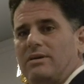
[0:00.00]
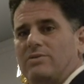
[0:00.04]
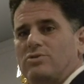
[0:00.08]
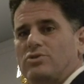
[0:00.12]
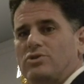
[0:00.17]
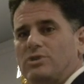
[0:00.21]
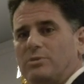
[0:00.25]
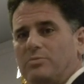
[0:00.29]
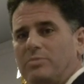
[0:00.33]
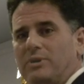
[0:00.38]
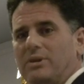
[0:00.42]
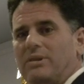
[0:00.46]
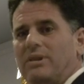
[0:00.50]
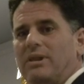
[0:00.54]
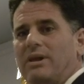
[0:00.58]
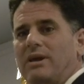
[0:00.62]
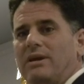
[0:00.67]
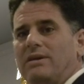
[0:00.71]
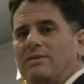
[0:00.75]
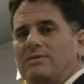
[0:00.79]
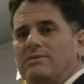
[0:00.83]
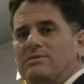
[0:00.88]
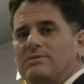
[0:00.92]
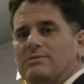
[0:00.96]
and shipping
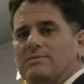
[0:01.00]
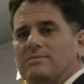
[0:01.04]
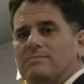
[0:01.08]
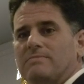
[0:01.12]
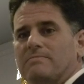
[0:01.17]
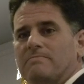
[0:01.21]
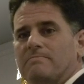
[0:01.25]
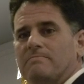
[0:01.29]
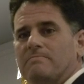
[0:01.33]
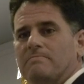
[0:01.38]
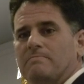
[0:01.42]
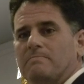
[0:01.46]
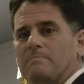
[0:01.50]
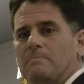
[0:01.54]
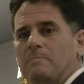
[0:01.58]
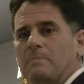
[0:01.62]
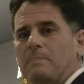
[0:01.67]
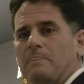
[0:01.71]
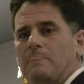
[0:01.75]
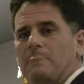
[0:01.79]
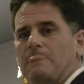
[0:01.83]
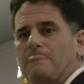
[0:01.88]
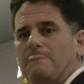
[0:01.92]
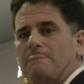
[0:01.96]
lanes
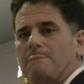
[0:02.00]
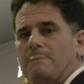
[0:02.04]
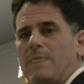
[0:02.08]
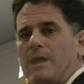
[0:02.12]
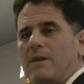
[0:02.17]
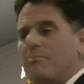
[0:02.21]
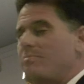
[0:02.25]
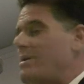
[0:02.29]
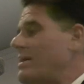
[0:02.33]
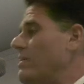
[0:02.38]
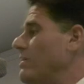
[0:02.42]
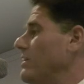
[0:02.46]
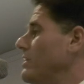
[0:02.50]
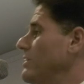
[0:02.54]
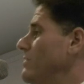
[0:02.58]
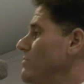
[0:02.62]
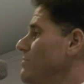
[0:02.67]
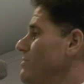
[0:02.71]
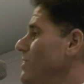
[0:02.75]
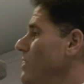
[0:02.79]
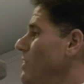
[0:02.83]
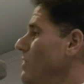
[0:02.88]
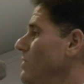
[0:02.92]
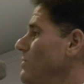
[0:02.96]
and
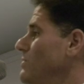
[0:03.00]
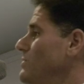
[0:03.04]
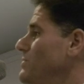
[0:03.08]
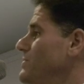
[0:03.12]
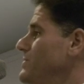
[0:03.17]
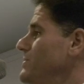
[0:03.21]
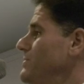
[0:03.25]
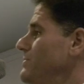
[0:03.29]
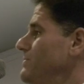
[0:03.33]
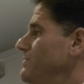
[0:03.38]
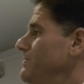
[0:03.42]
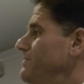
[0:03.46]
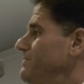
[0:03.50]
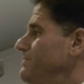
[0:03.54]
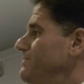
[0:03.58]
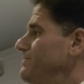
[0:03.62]
American drones.